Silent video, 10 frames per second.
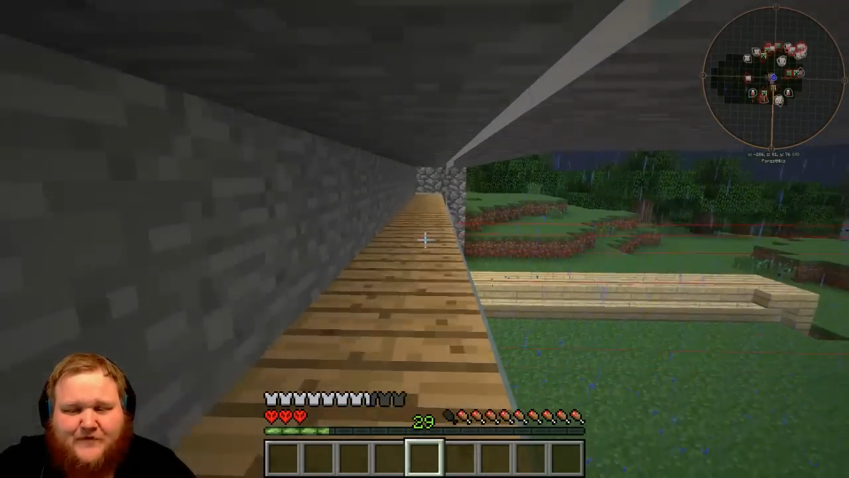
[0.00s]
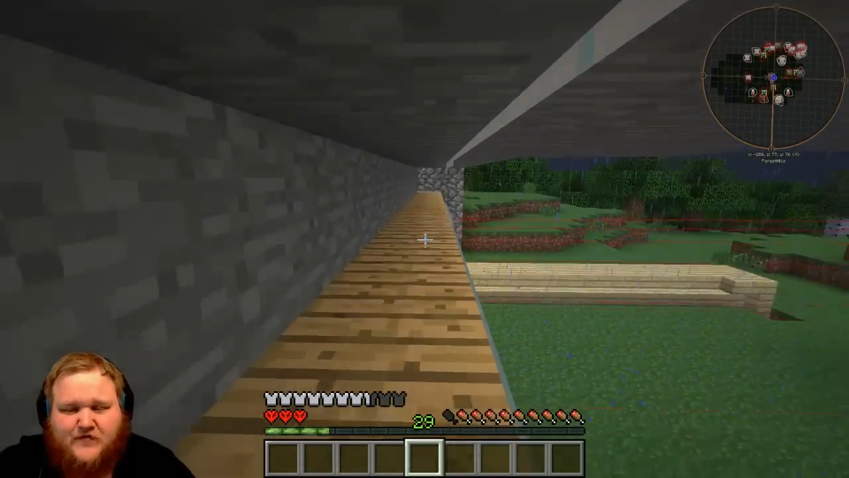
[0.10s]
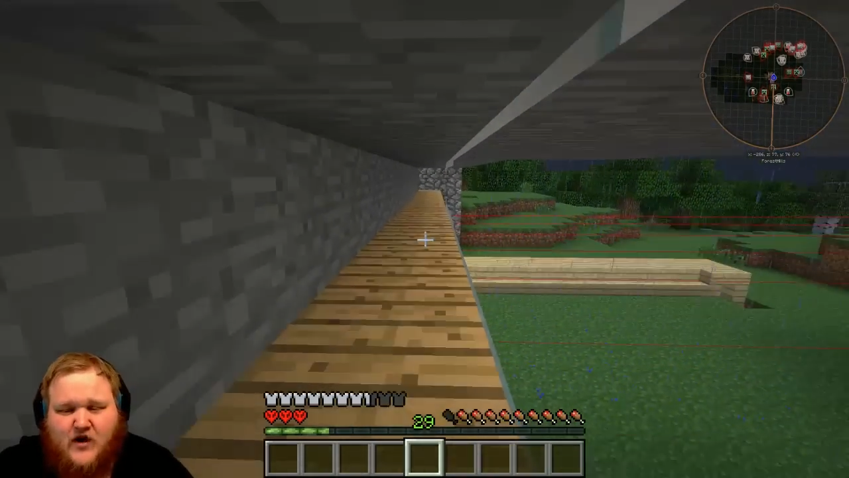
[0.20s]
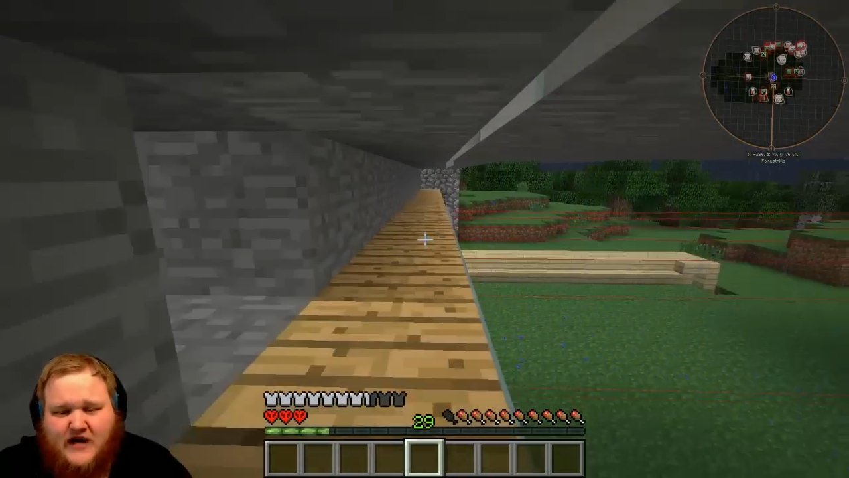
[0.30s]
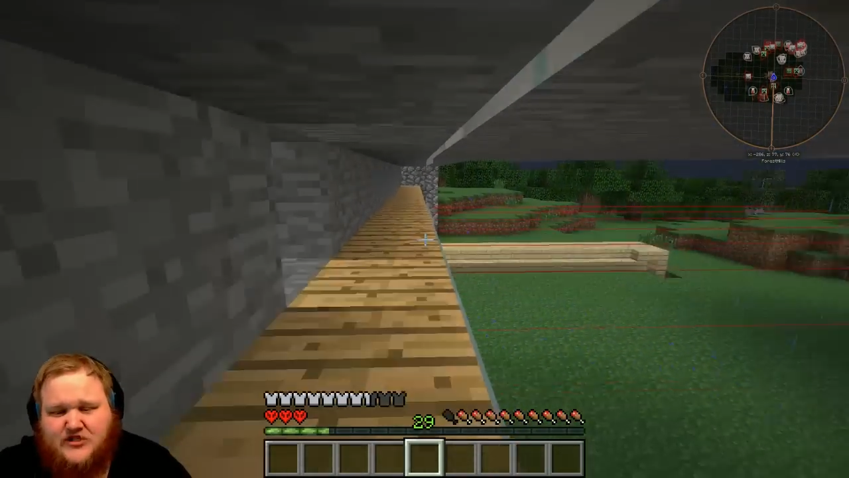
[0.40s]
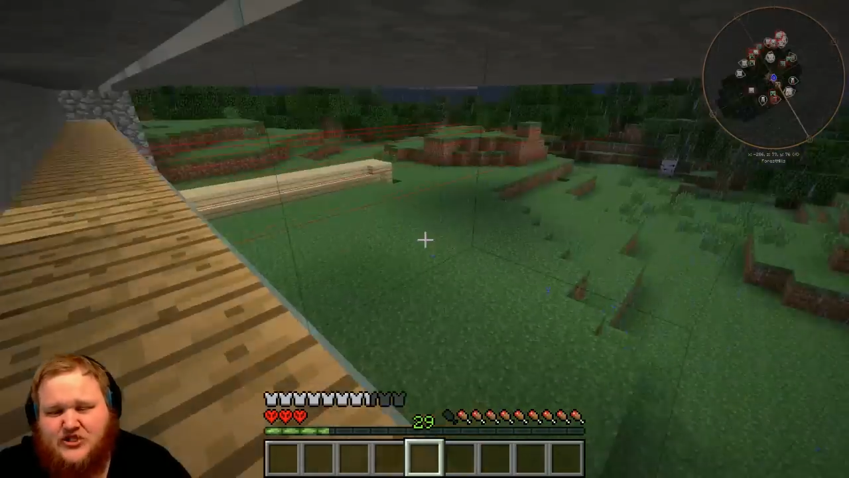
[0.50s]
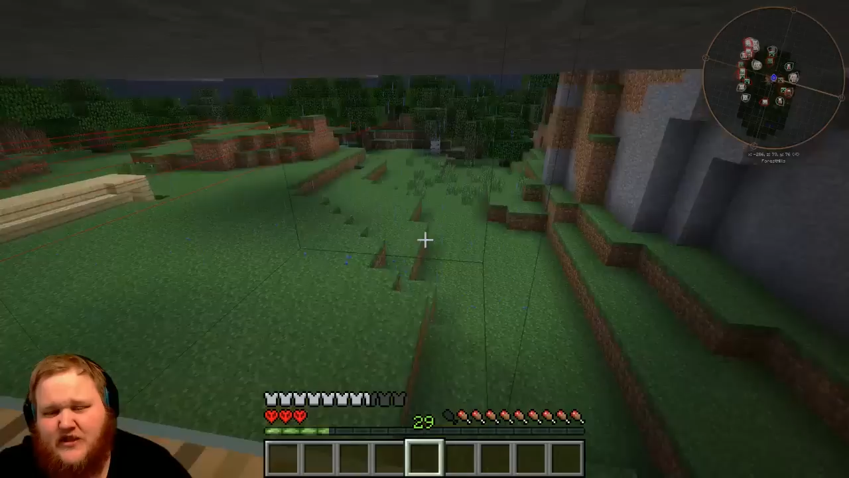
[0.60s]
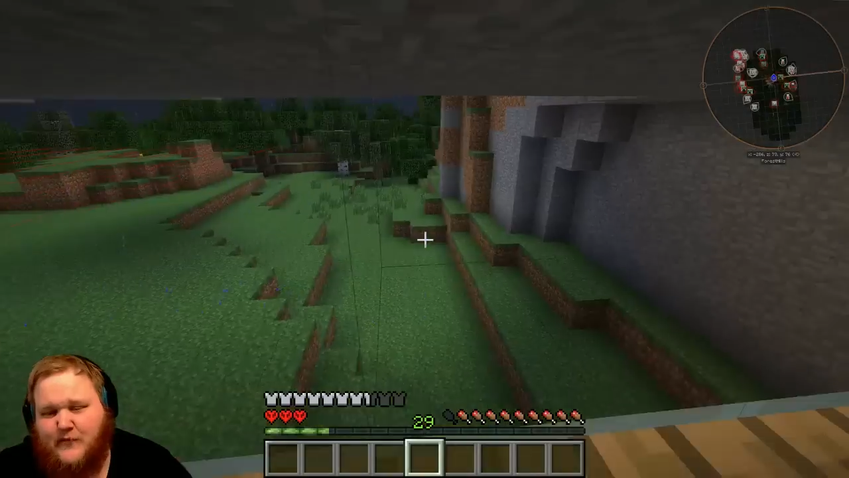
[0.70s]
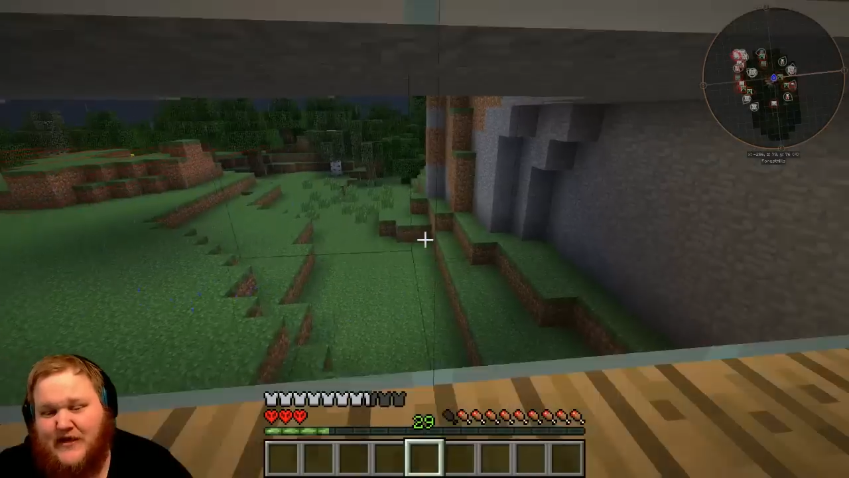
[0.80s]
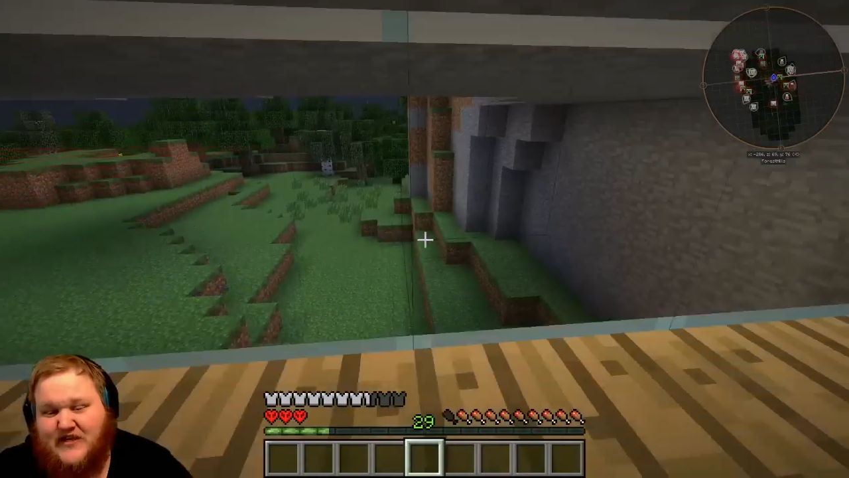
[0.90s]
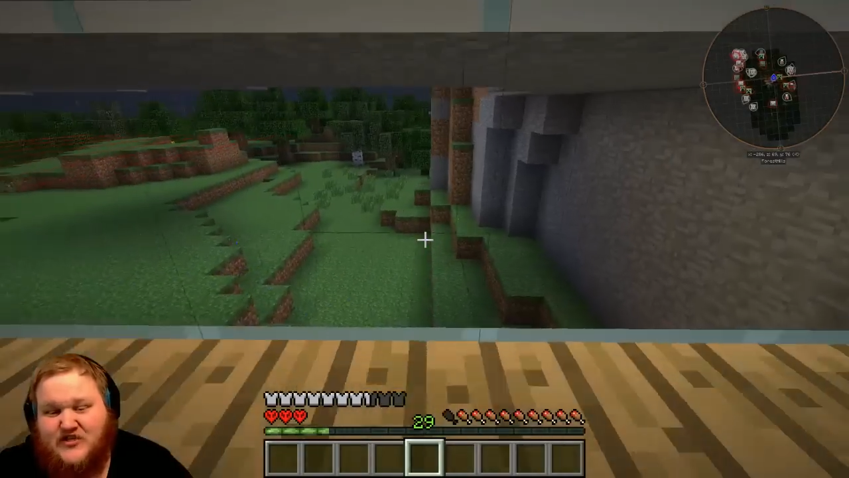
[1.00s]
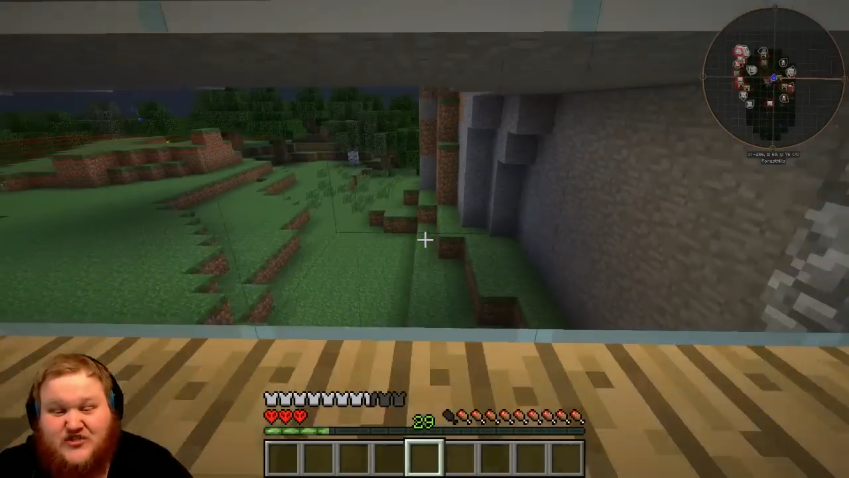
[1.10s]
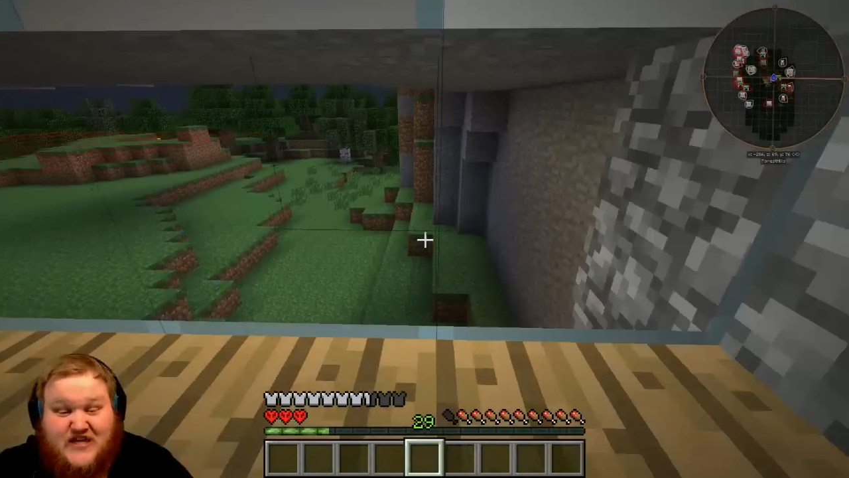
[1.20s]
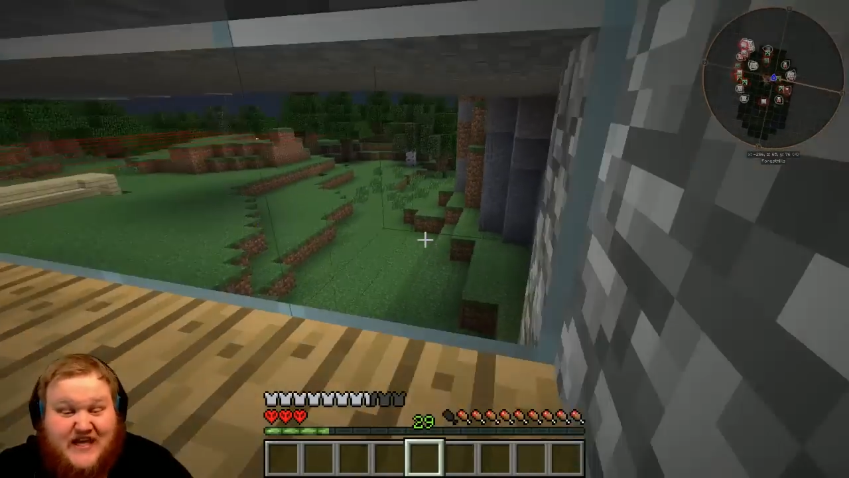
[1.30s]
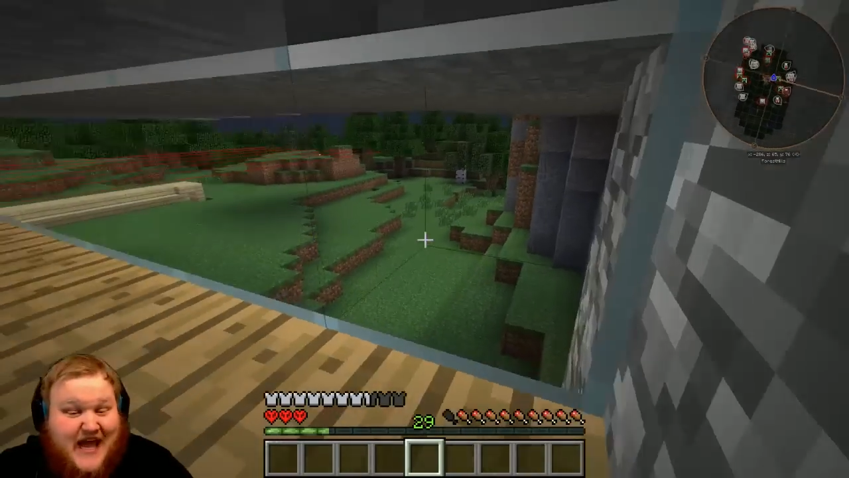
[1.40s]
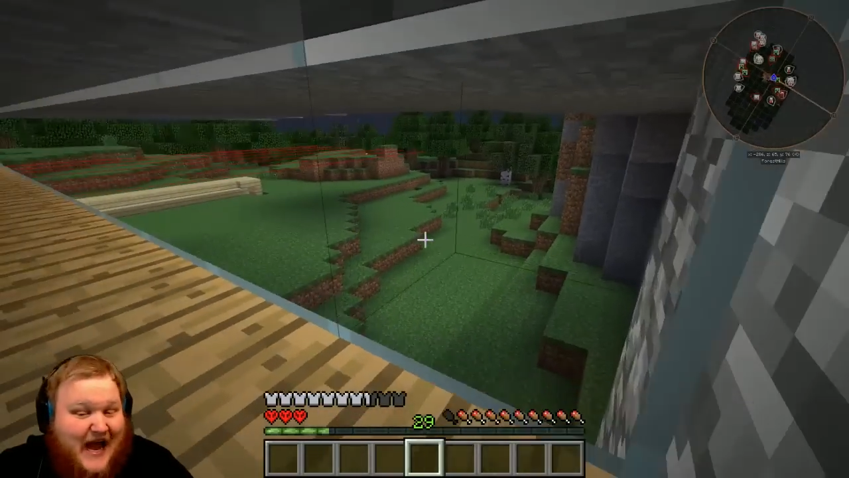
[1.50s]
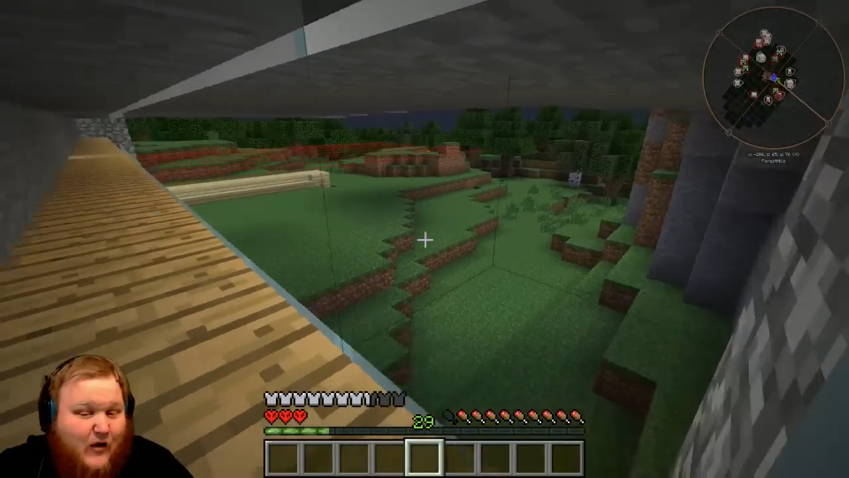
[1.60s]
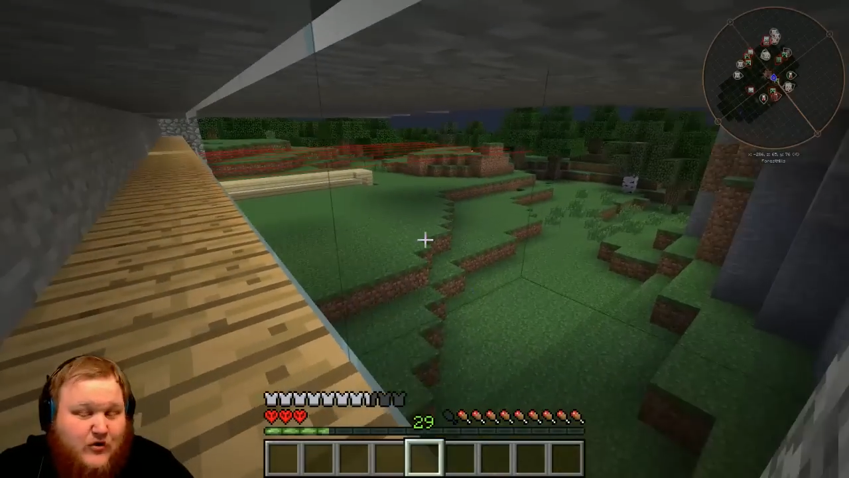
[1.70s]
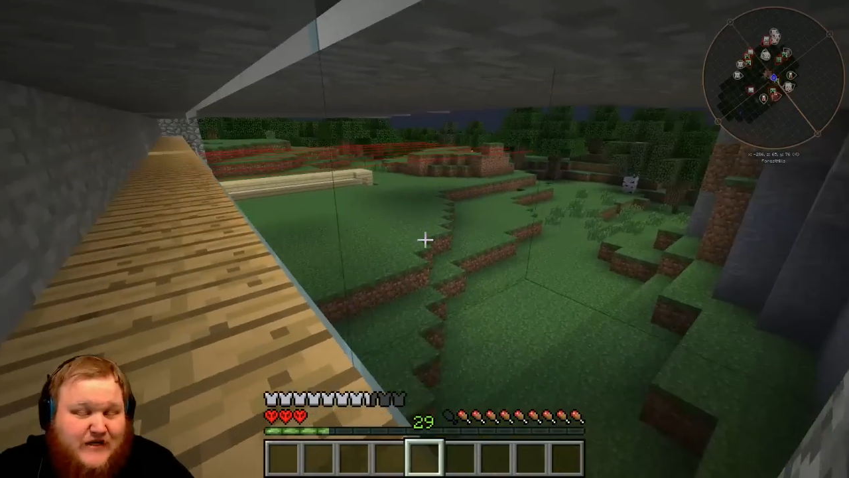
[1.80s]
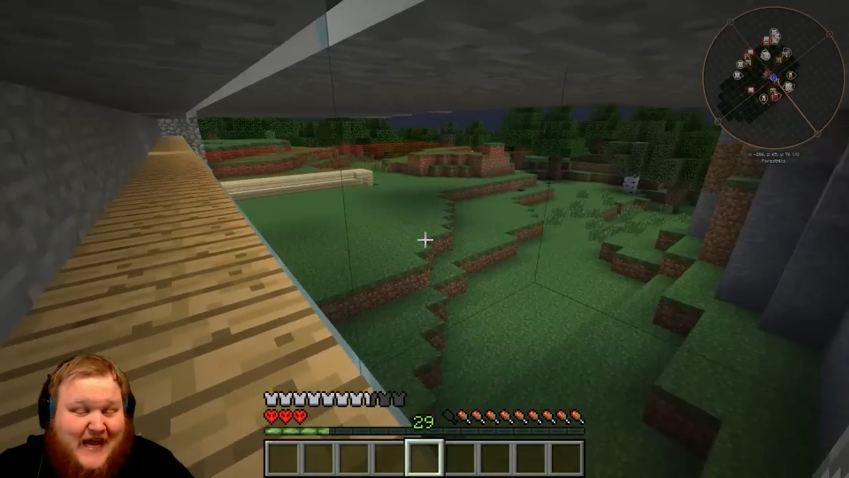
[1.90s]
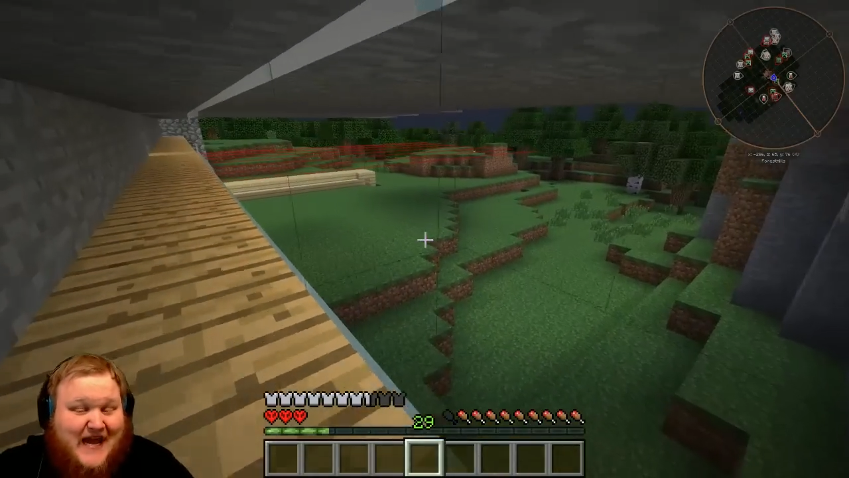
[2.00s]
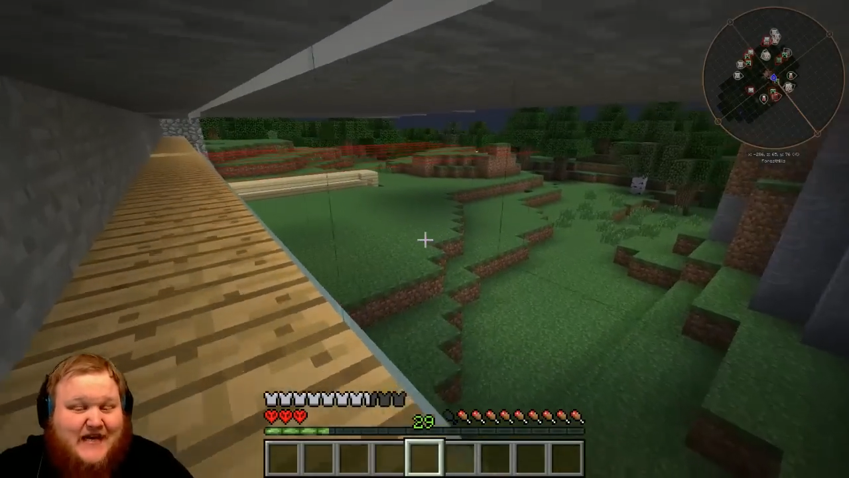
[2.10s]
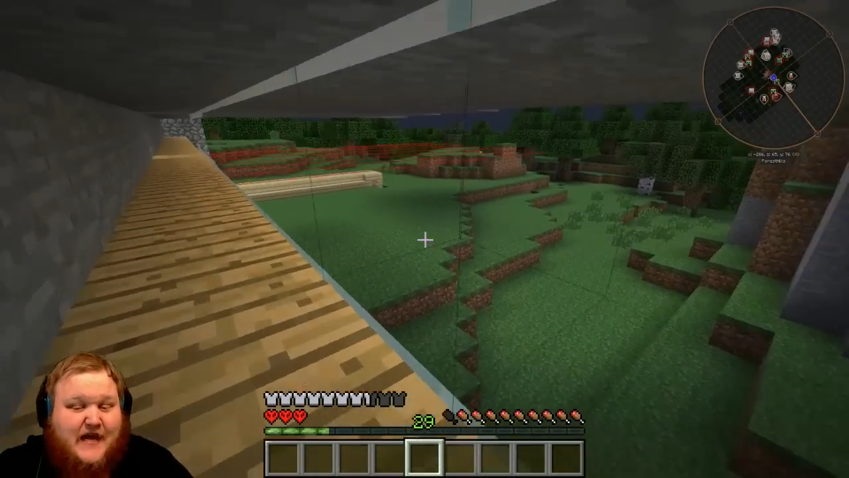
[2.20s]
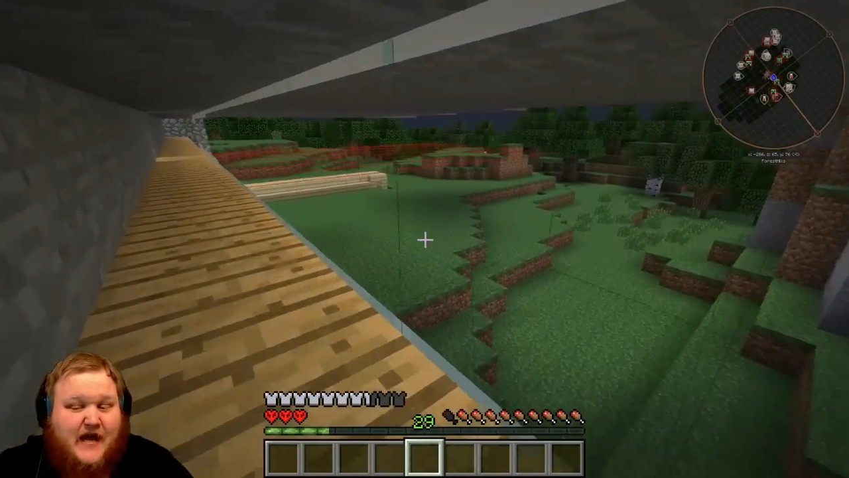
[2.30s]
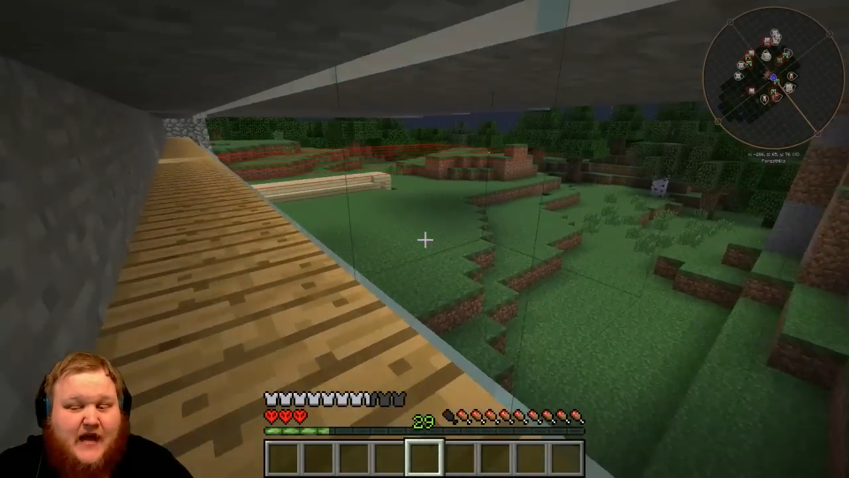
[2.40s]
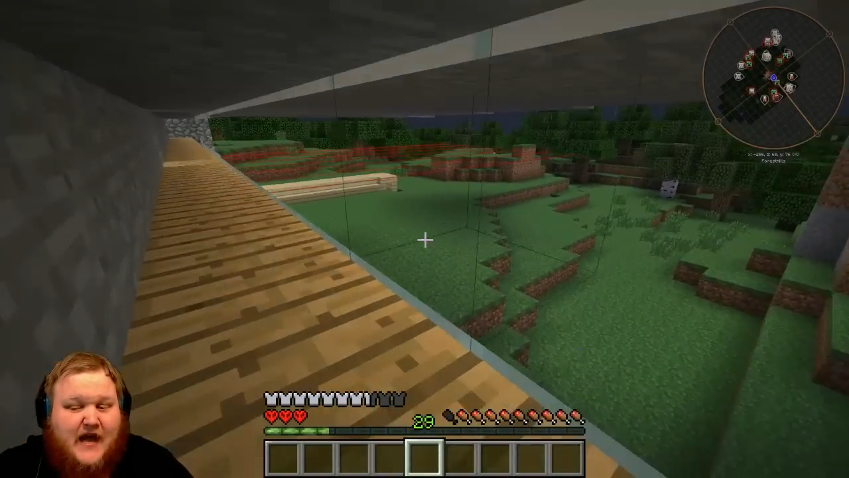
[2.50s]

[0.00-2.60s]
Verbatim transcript: front so that we could see out and uh,